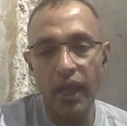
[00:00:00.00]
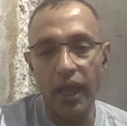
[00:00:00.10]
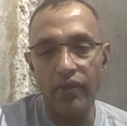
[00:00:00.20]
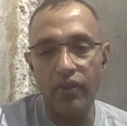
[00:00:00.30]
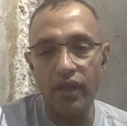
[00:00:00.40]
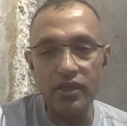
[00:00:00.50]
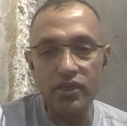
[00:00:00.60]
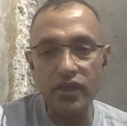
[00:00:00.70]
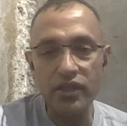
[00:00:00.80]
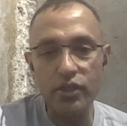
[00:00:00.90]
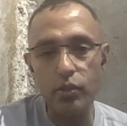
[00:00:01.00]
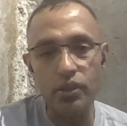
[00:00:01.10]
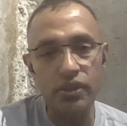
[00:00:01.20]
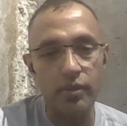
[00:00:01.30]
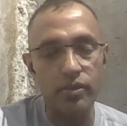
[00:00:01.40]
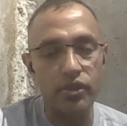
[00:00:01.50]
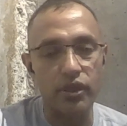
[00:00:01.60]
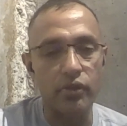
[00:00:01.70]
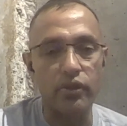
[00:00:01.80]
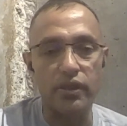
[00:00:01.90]
And the intersection with
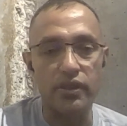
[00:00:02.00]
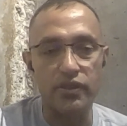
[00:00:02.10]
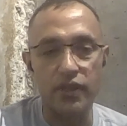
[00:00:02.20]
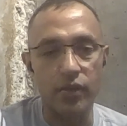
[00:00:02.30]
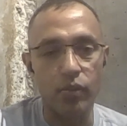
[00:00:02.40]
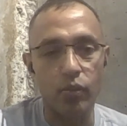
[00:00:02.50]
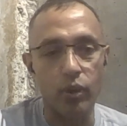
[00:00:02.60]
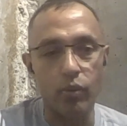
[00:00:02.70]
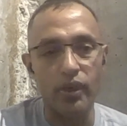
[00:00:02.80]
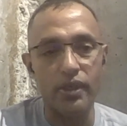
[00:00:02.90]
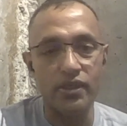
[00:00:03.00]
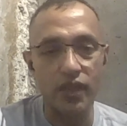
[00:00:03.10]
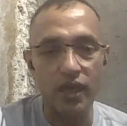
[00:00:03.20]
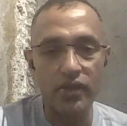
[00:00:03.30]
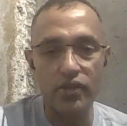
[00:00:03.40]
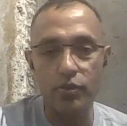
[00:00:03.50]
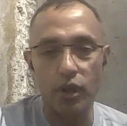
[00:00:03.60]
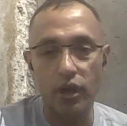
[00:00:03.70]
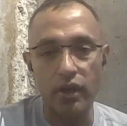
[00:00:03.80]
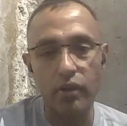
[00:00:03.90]
cybersecurity is that when we designed this
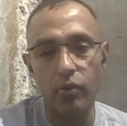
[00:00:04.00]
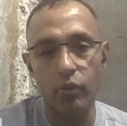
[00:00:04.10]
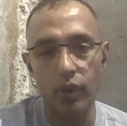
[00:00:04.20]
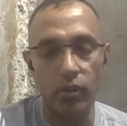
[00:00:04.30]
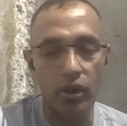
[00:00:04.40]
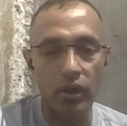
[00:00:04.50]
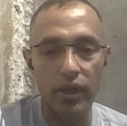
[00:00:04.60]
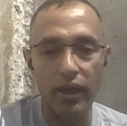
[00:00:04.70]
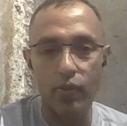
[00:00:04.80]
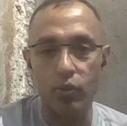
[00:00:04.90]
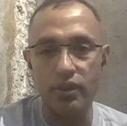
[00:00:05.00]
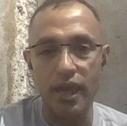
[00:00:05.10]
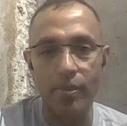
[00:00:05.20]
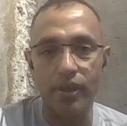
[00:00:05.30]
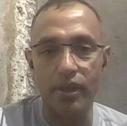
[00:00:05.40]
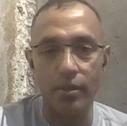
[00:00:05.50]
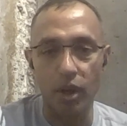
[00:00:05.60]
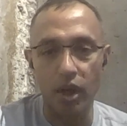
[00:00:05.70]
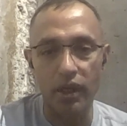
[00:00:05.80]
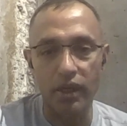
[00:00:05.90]
product, we were looking at what's happening in the
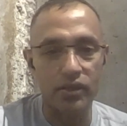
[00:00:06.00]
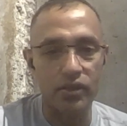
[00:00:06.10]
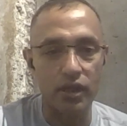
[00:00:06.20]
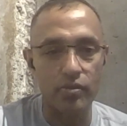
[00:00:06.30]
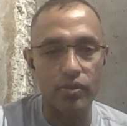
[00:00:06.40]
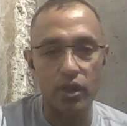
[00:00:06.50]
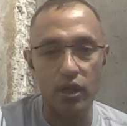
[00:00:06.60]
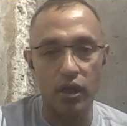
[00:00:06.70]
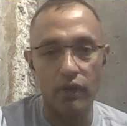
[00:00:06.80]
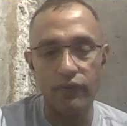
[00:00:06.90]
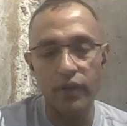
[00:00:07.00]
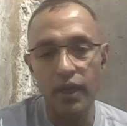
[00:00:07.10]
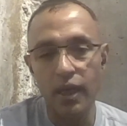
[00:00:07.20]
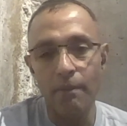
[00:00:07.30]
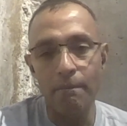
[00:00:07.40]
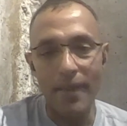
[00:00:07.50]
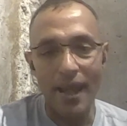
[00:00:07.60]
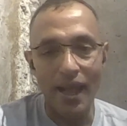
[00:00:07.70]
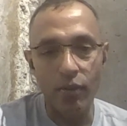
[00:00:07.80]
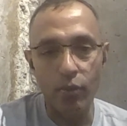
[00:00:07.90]
market in terms of
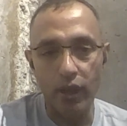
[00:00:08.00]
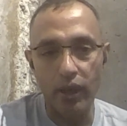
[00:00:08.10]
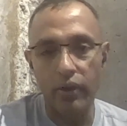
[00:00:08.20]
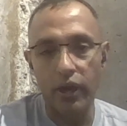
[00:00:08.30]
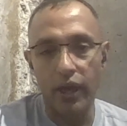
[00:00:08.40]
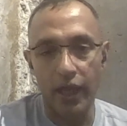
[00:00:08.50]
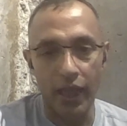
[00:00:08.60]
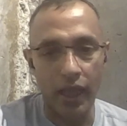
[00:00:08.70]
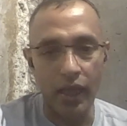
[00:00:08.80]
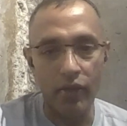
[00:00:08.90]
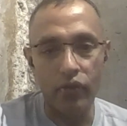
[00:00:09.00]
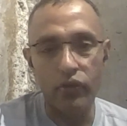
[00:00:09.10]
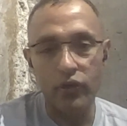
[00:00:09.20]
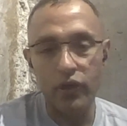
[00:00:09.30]
malware and